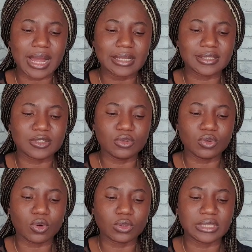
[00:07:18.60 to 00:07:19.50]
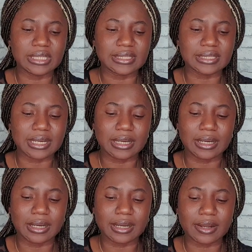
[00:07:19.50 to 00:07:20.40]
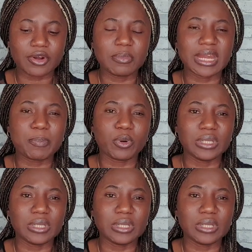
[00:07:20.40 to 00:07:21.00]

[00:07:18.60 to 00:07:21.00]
Graz, you know this criminal